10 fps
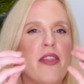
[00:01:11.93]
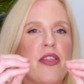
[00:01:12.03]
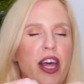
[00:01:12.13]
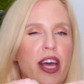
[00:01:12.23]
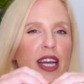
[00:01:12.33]

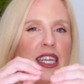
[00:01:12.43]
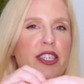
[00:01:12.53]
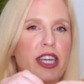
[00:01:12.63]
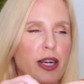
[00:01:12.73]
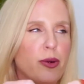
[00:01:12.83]
They're
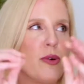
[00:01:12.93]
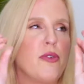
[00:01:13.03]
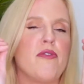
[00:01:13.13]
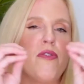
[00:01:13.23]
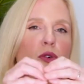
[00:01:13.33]
integral
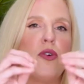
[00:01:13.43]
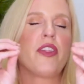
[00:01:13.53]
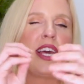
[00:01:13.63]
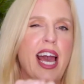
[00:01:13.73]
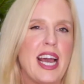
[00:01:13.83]
for
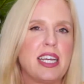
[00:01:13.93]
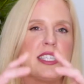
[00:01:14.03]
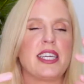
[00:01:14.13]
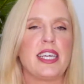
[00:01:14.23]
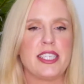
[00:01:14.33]
the hair's
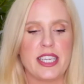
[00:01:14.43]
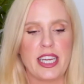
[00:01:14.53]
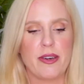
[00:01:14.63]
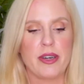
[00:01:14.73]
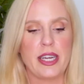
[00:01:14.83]

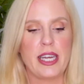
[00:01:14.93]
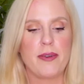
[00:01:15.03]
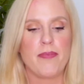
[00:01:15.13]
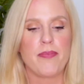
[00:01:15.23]
integrity.